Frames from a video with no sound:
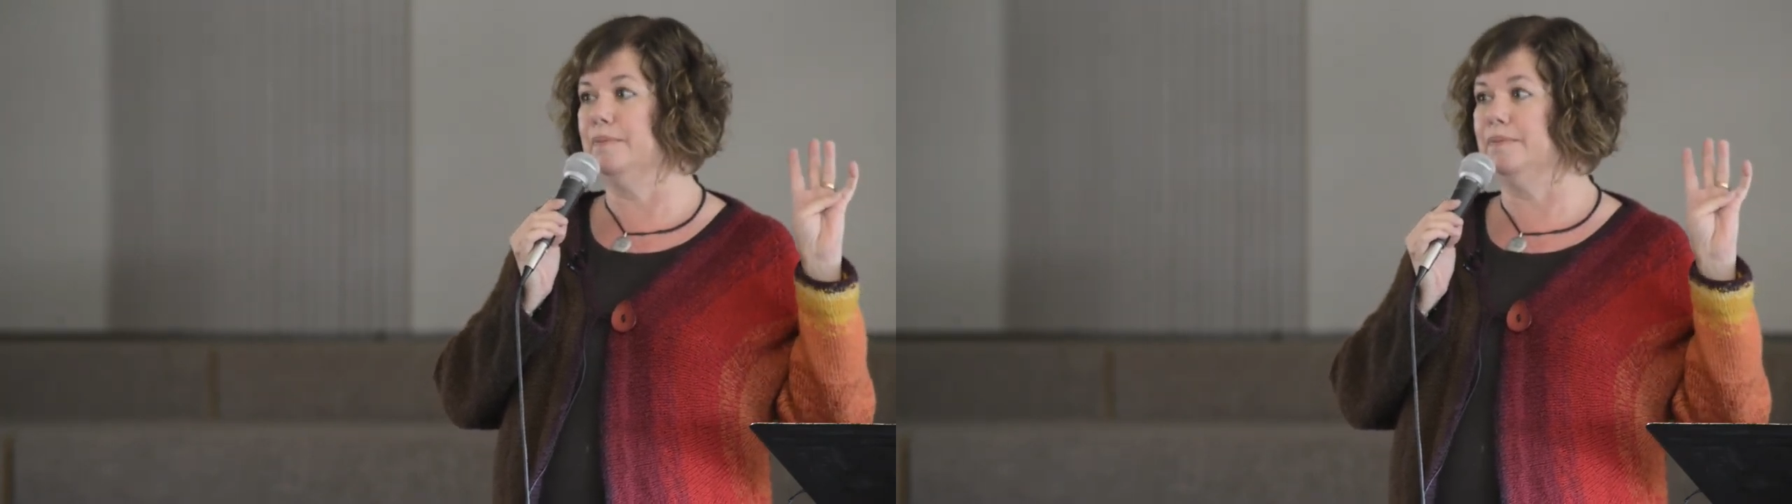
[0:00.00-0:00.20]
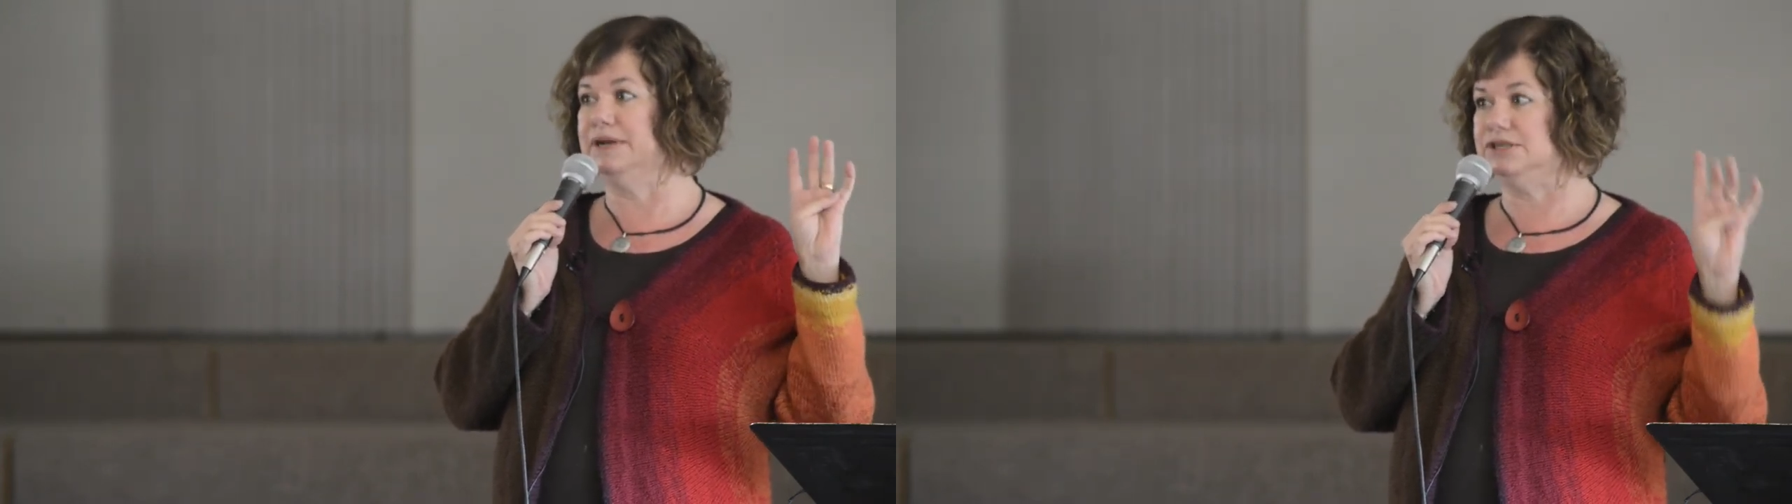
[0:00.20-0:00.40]

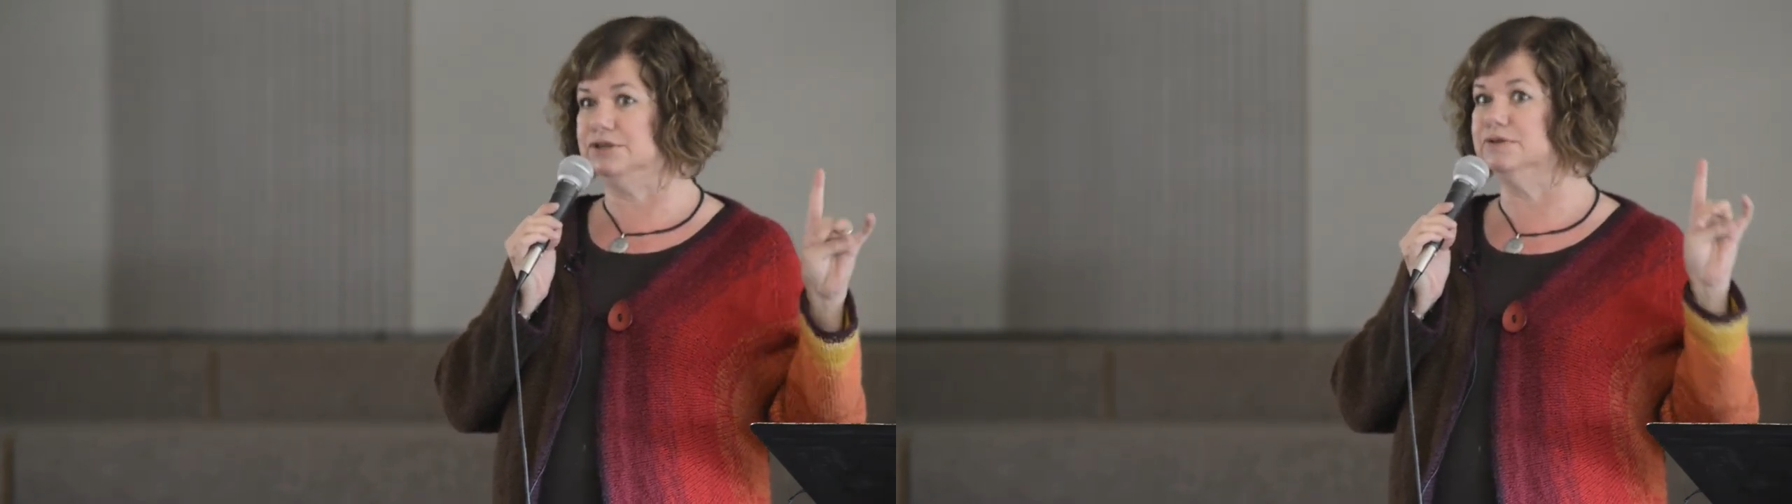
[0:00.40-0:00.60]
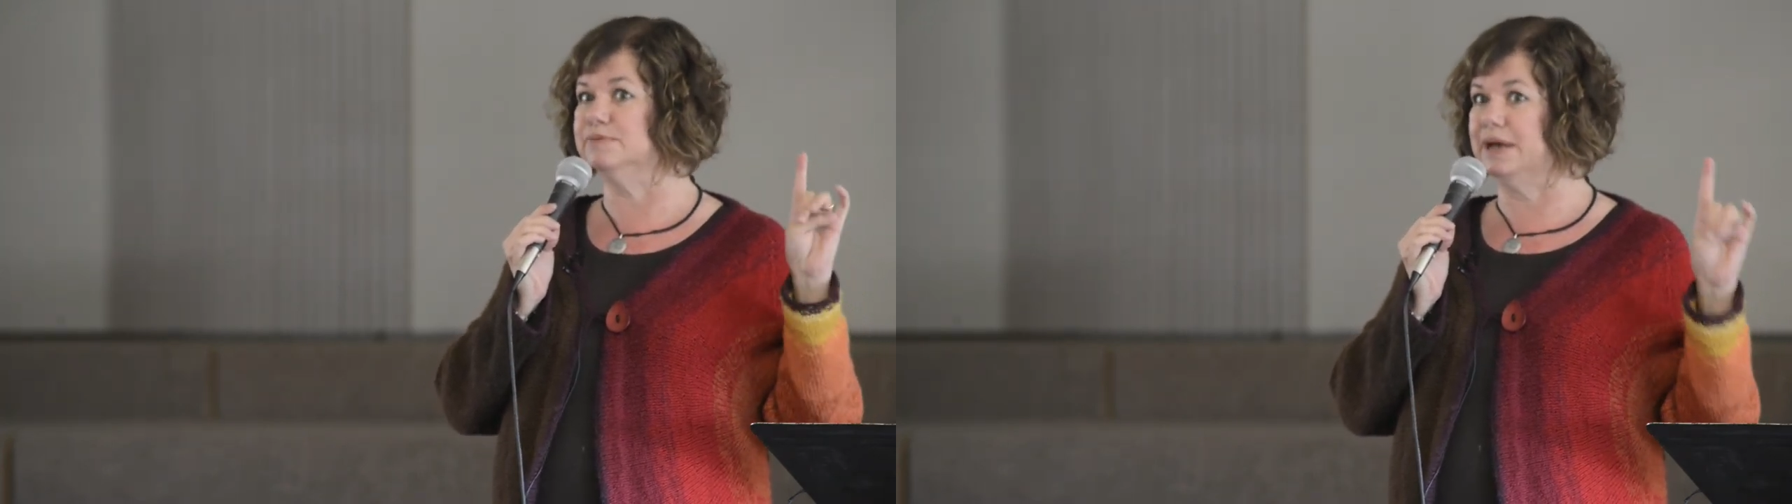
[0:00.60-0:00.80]
but
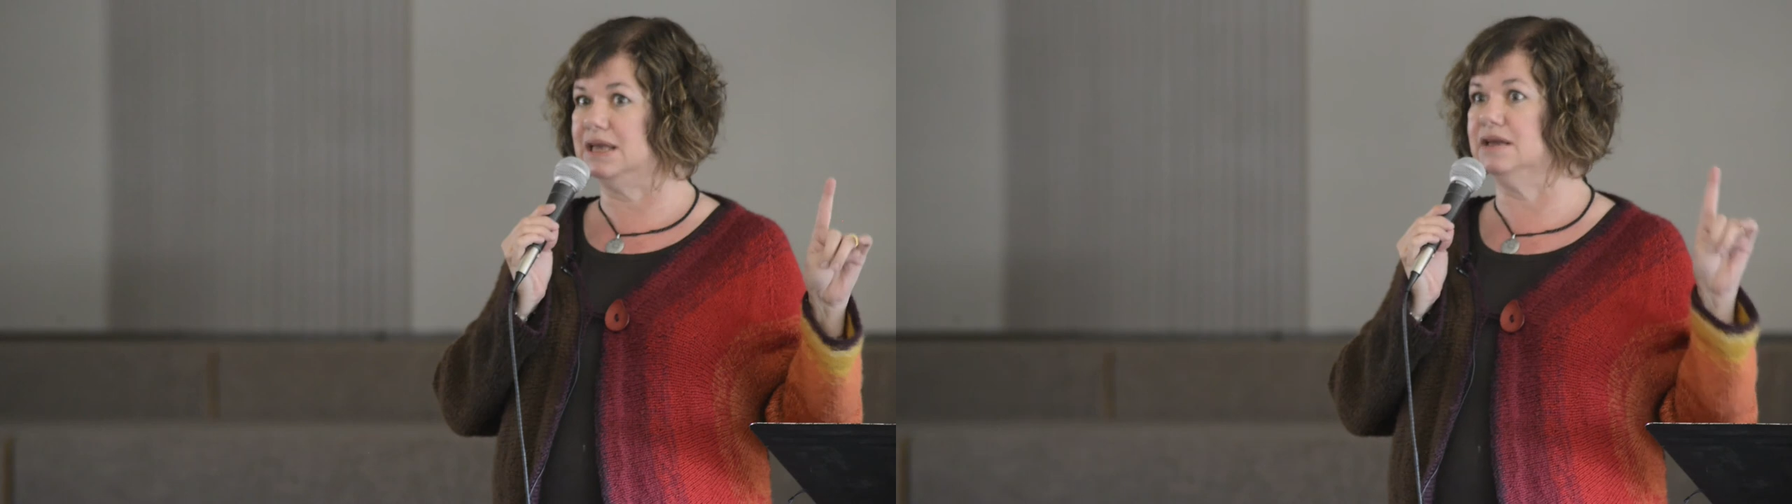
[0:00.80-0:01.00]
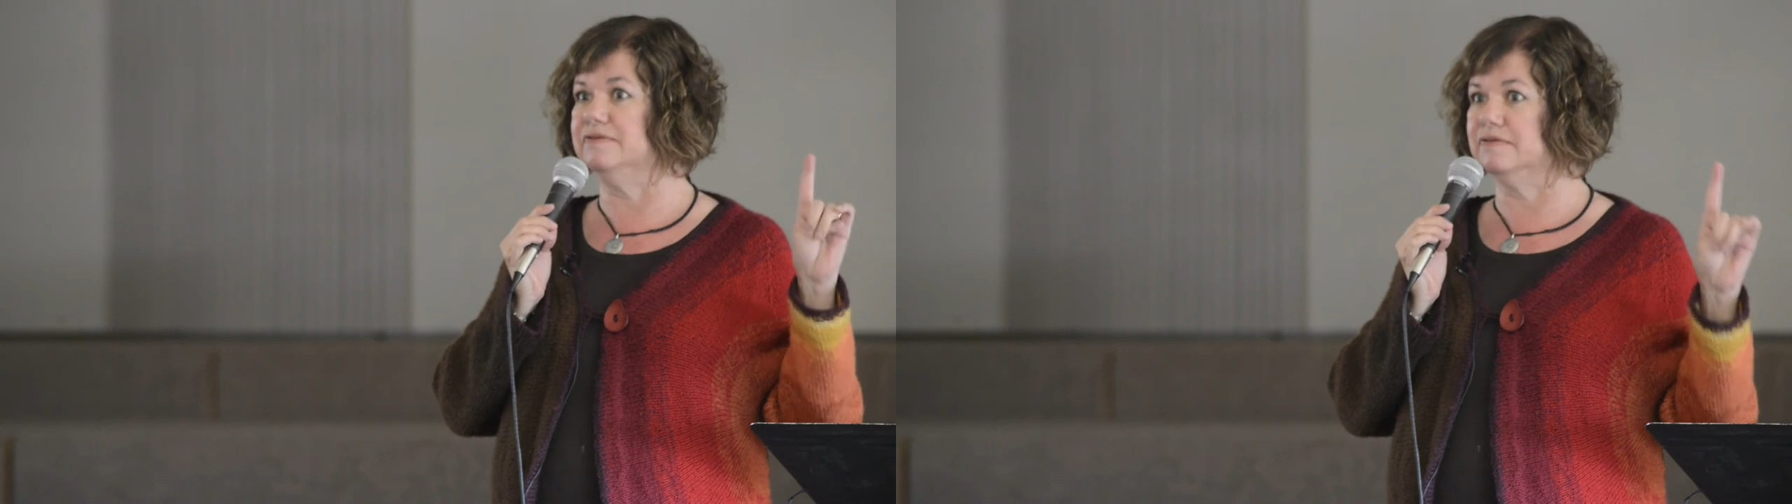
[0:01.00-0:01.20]
choose my
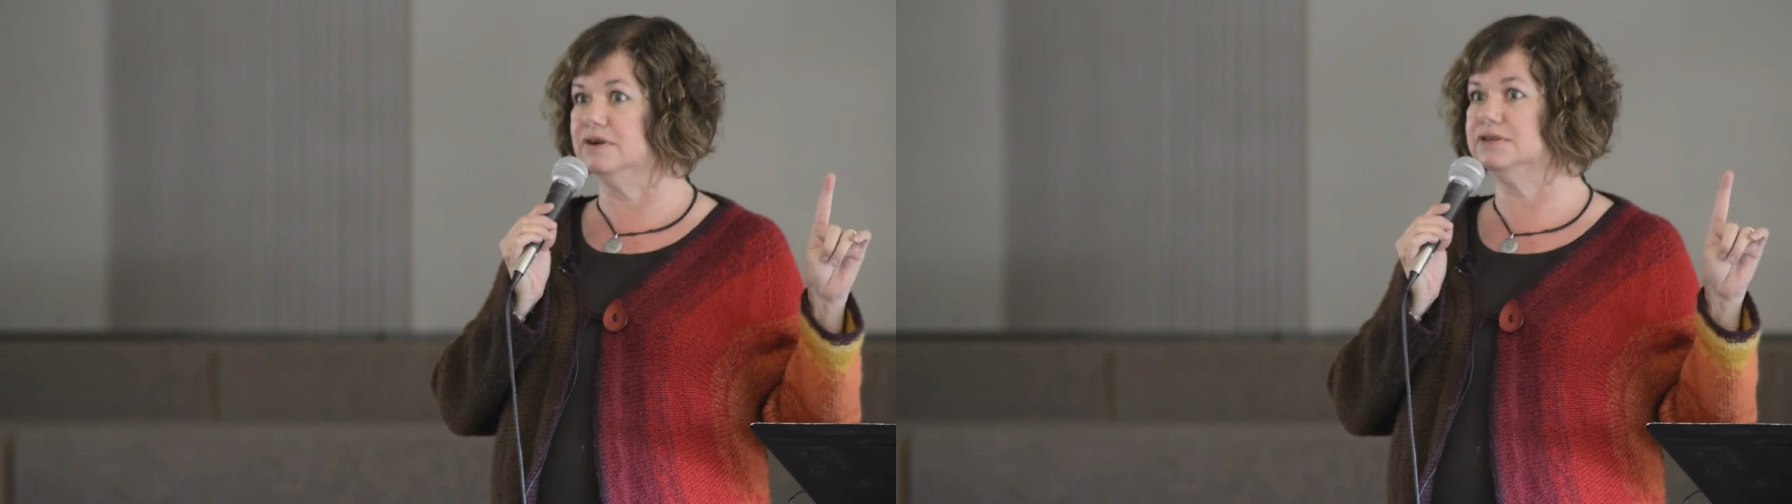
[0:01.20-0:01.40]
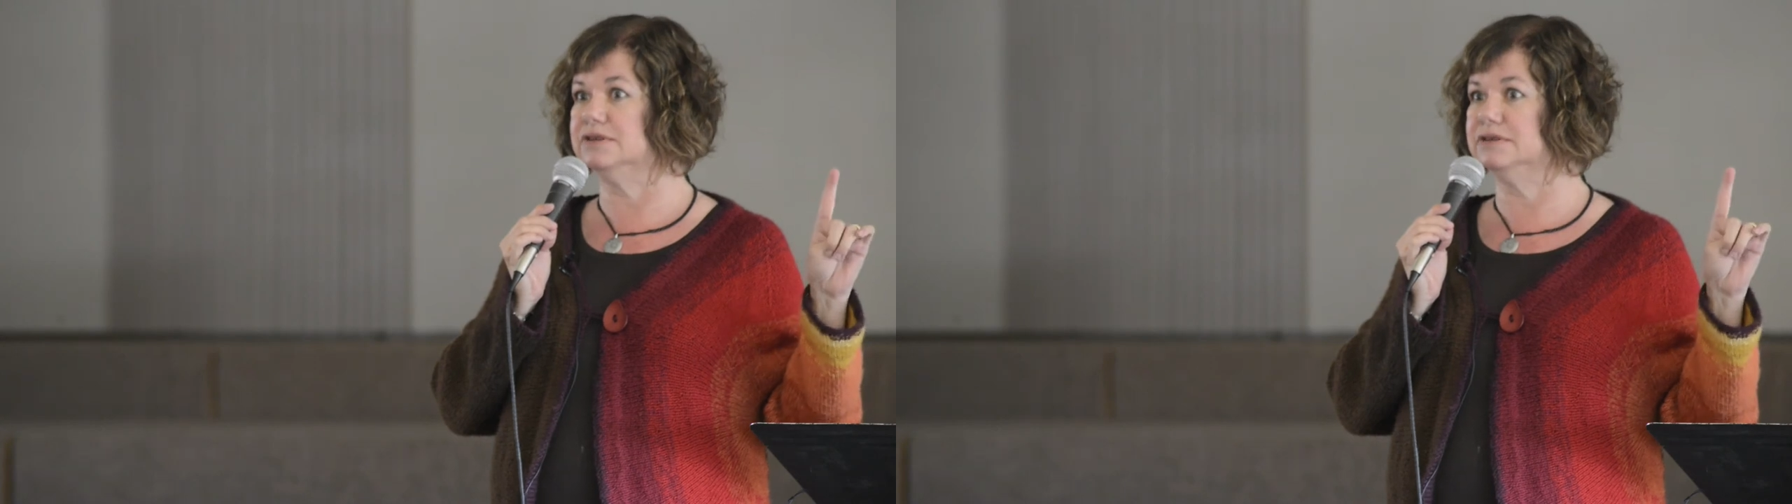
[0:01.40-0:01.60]
kid
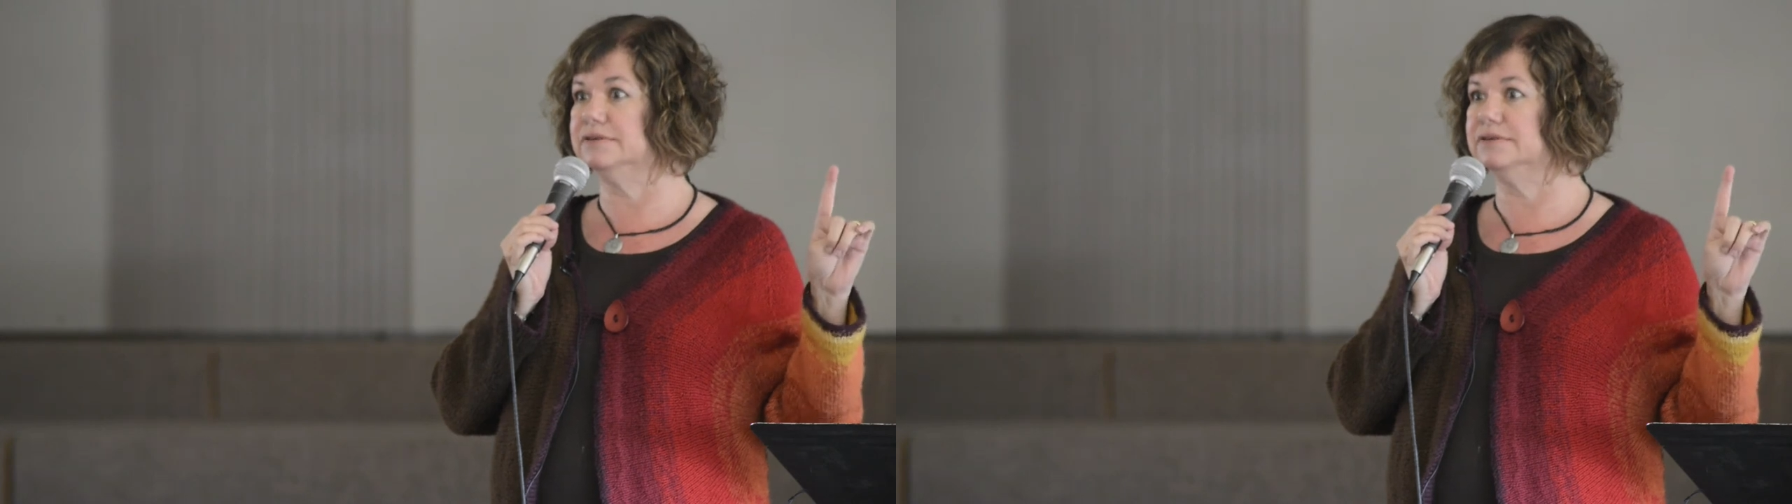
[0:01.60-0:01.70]
first.